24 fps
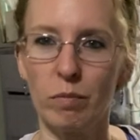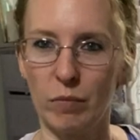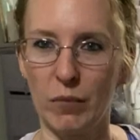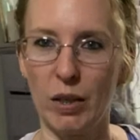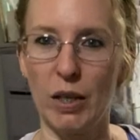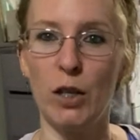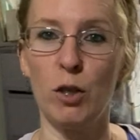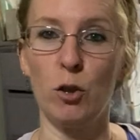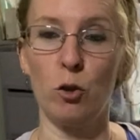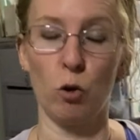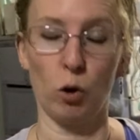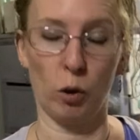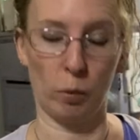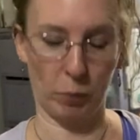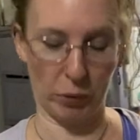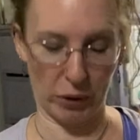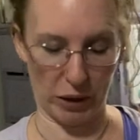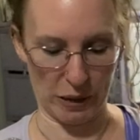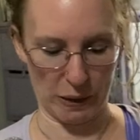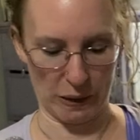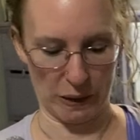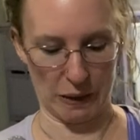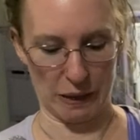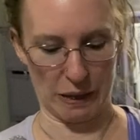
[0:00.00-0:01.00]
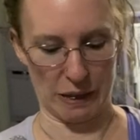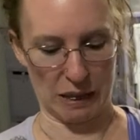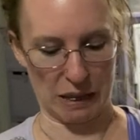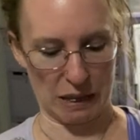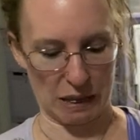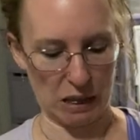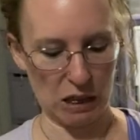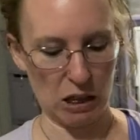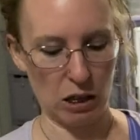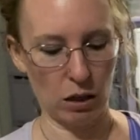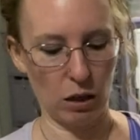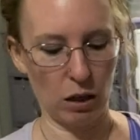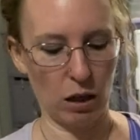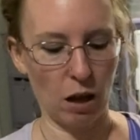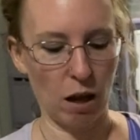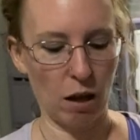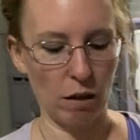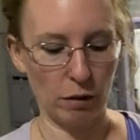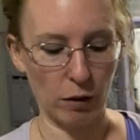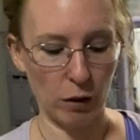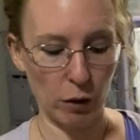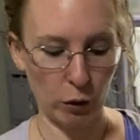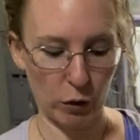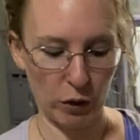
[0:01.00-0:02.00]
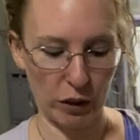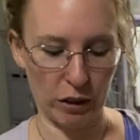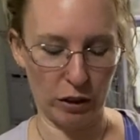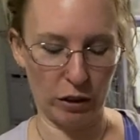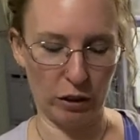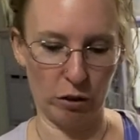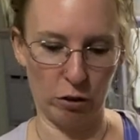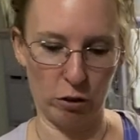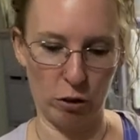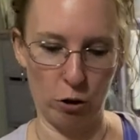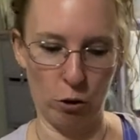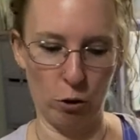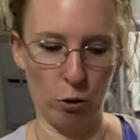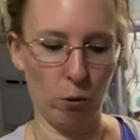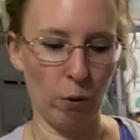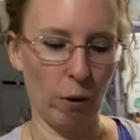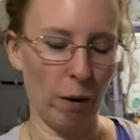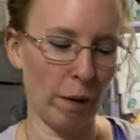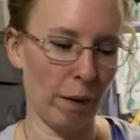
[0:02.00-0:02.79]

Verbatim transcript: in your presence. Another thing you can do